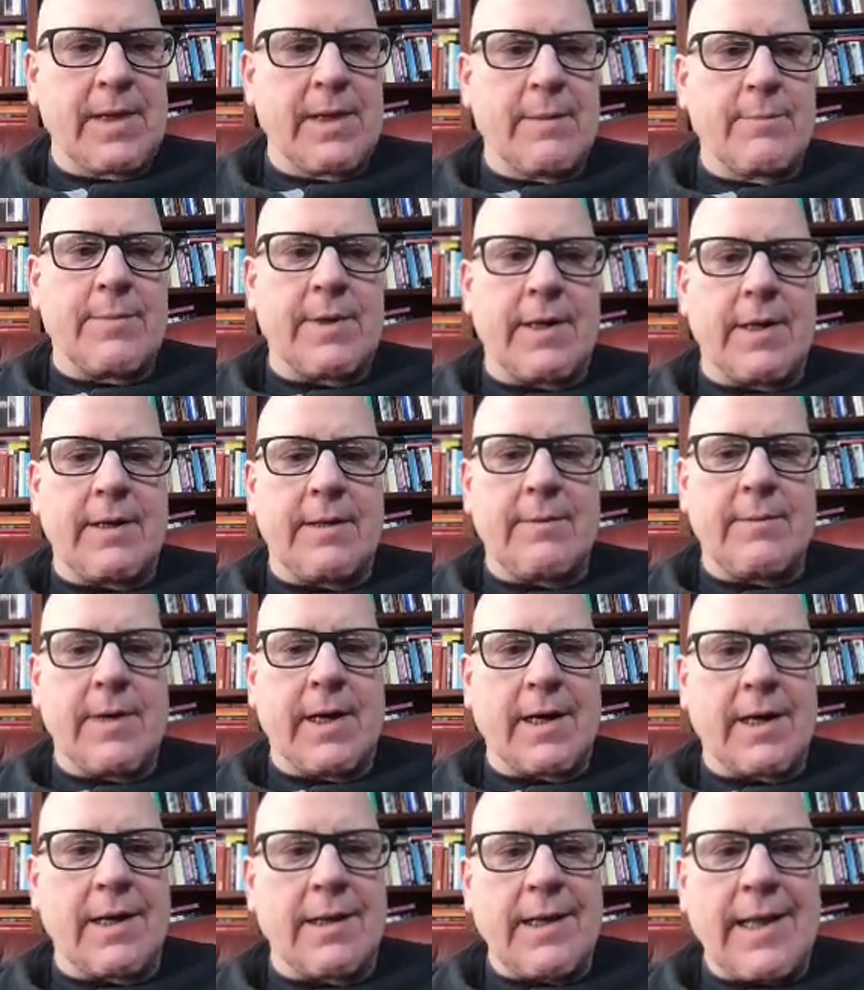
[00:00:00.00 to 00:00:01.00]
But a
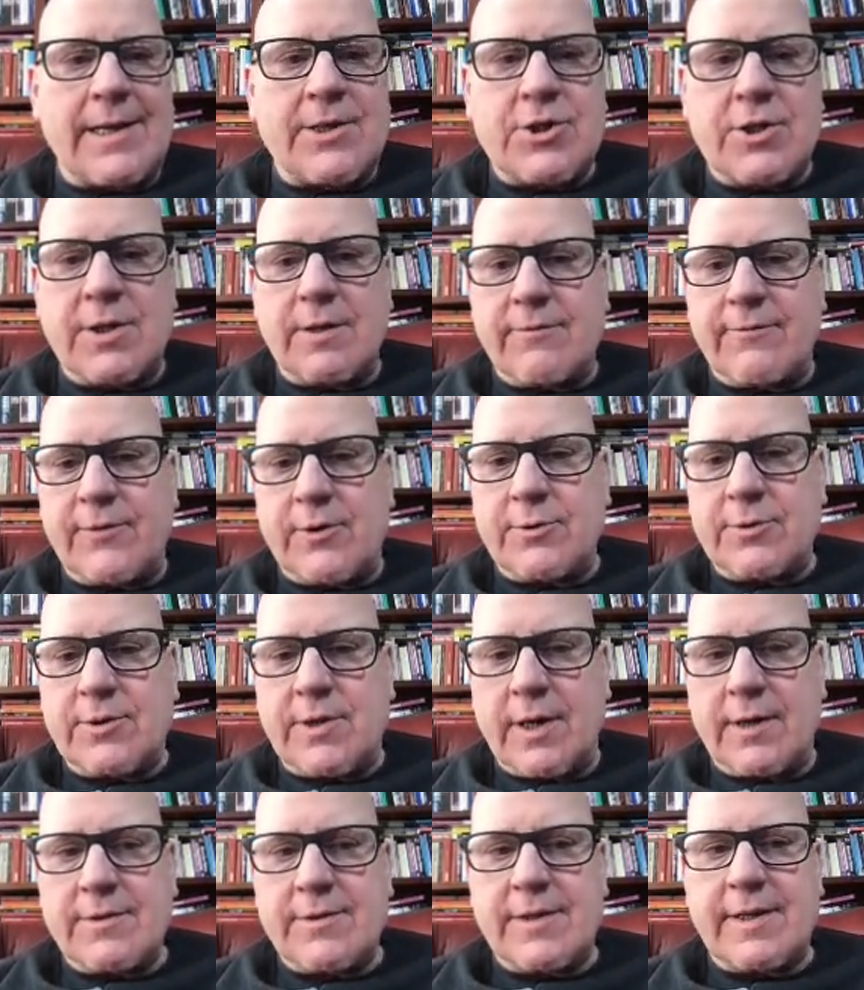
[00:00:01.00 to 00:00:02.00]
collection of
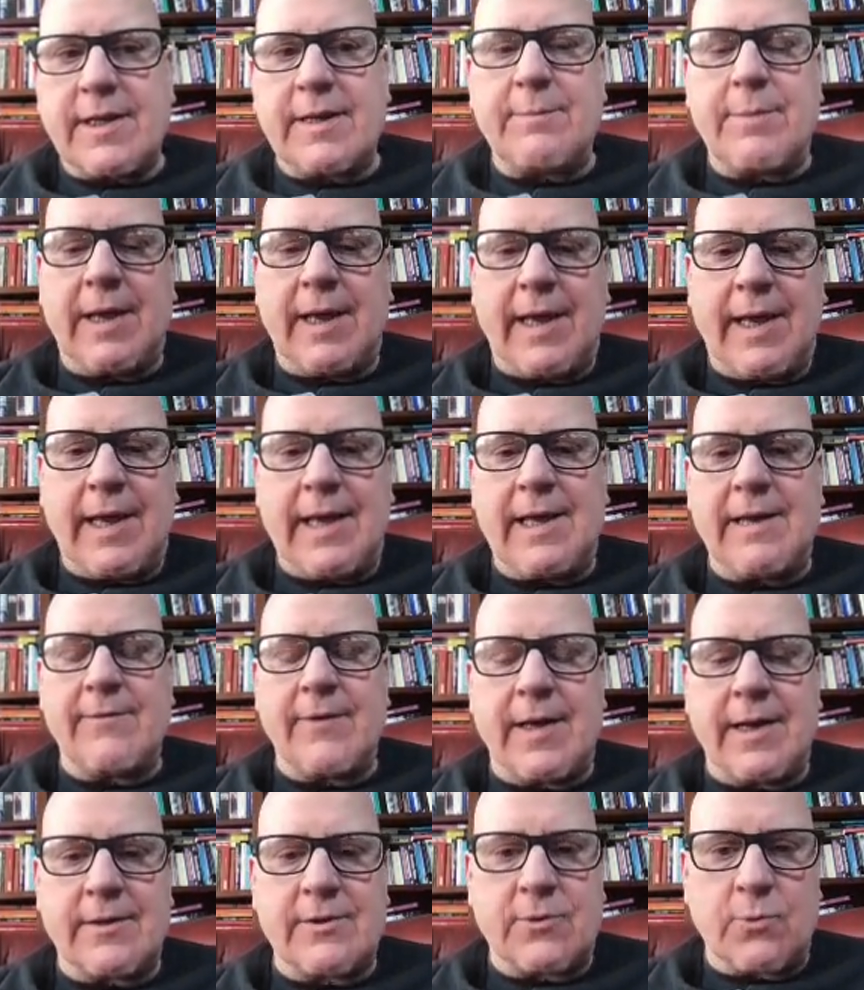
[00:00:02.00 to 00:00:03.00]
photons can behave
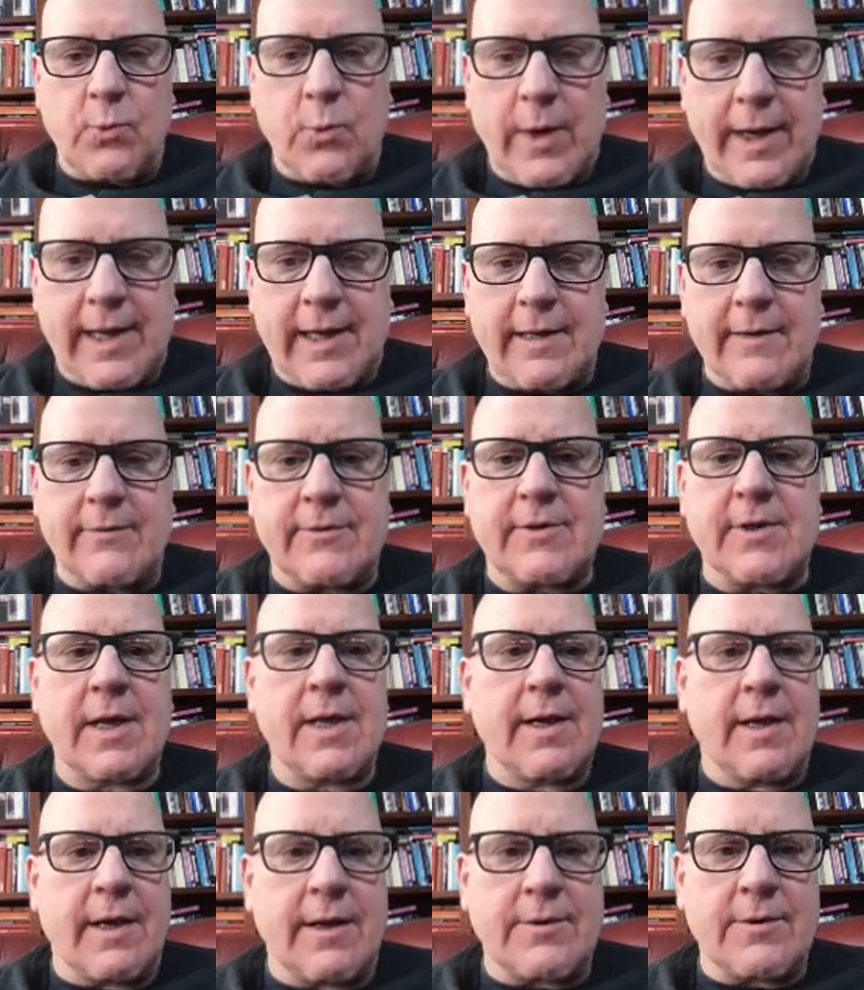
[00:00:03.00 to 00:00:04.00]
as waves
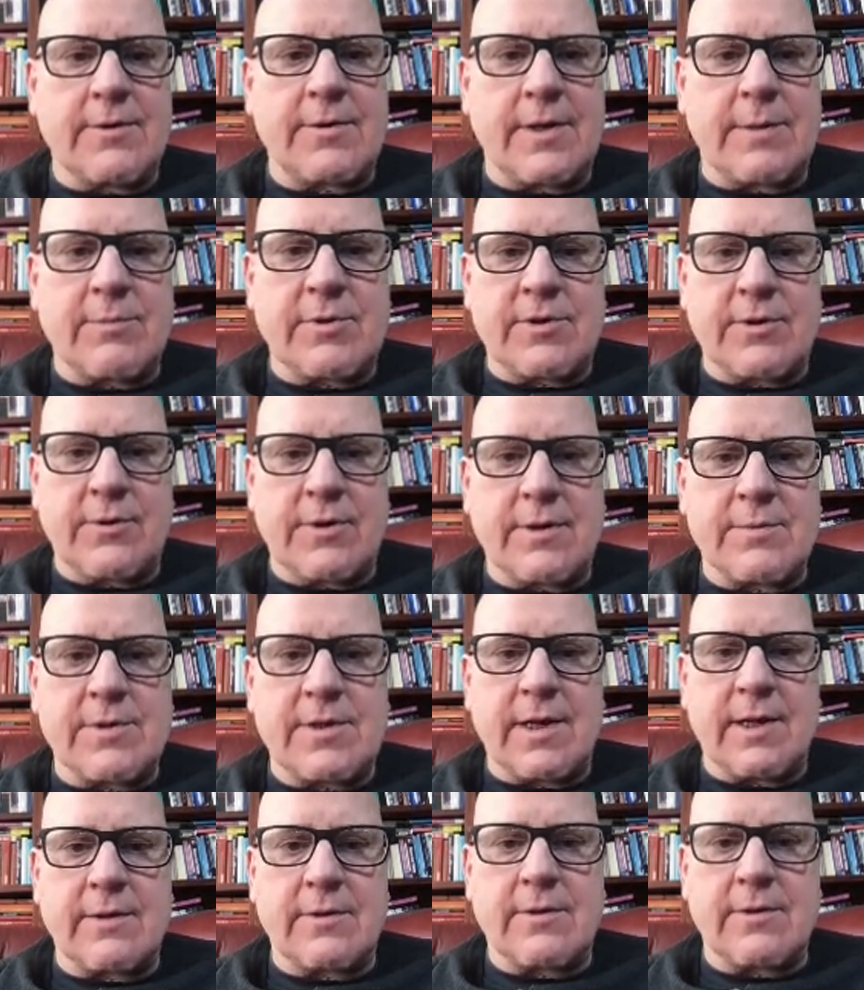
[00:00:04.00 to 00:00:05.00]
under some
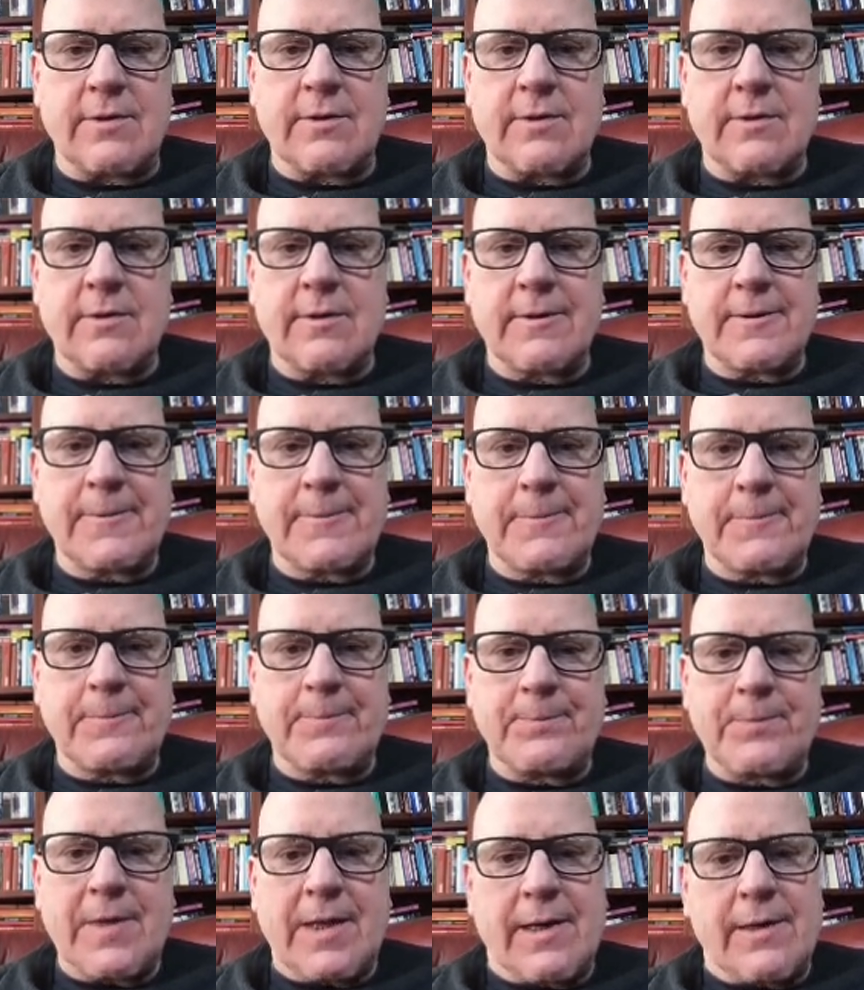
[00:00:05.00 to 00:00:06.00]
circumstances.
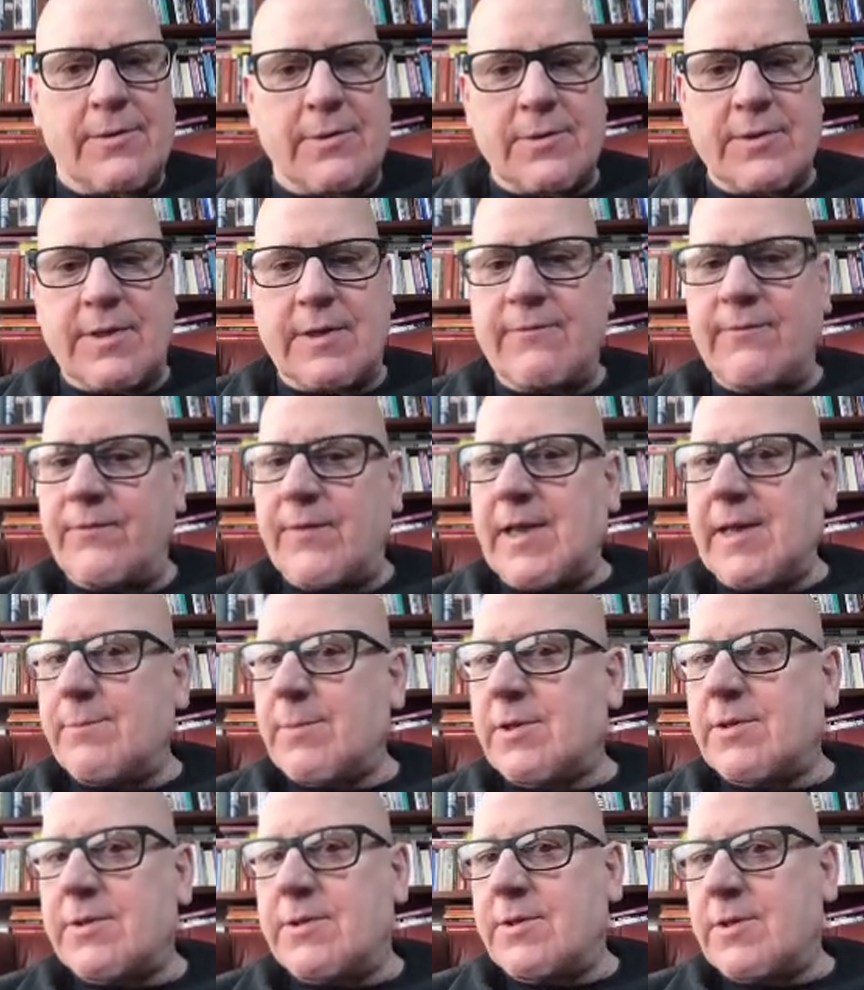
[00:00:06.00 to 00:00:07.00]
There's the
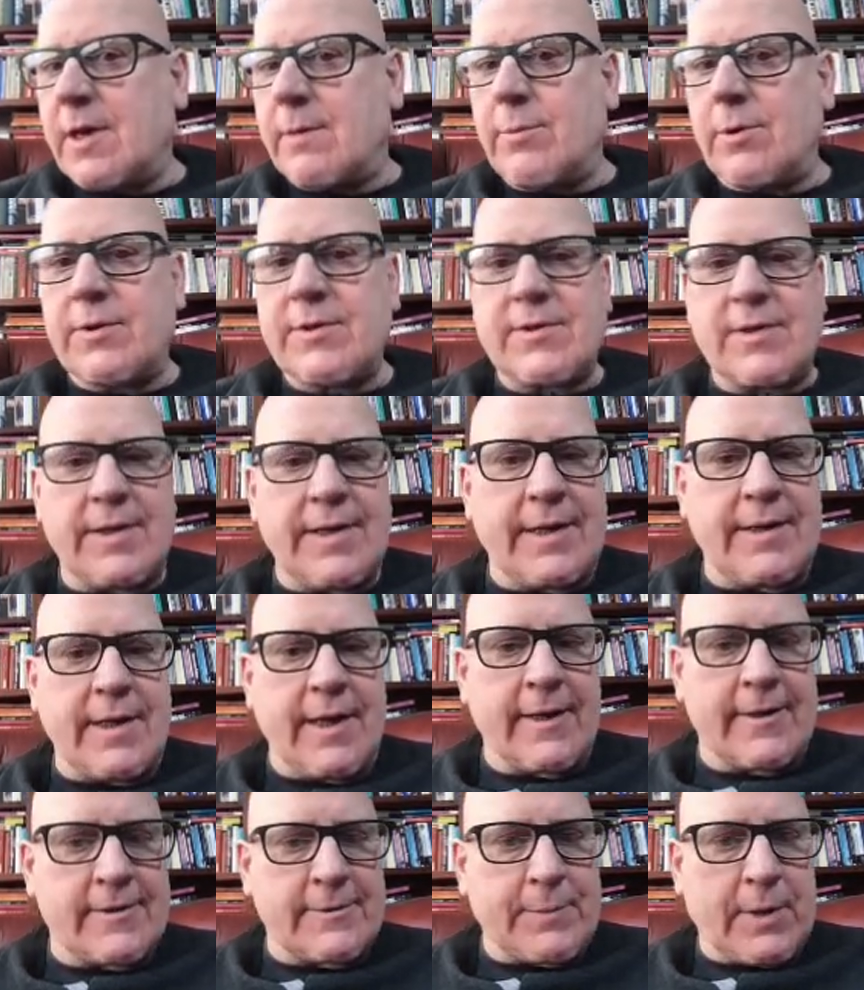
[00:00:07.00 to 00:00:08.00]
famous double slit
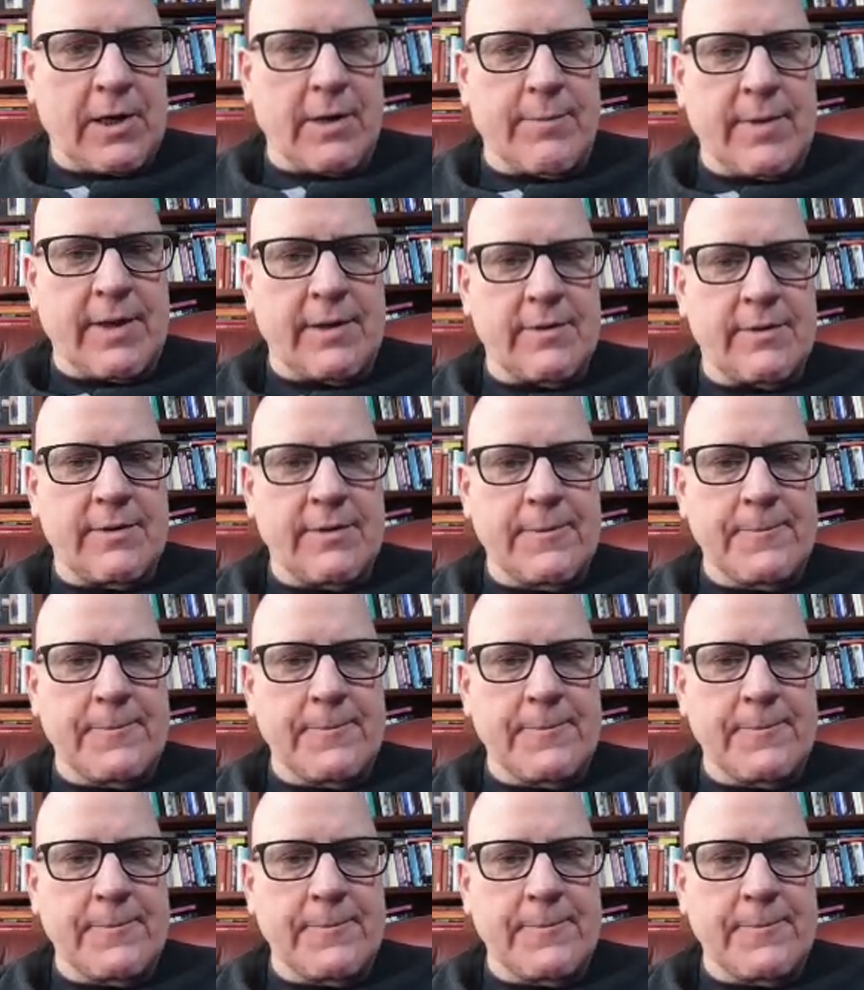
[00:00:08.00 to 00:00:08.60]
experiment.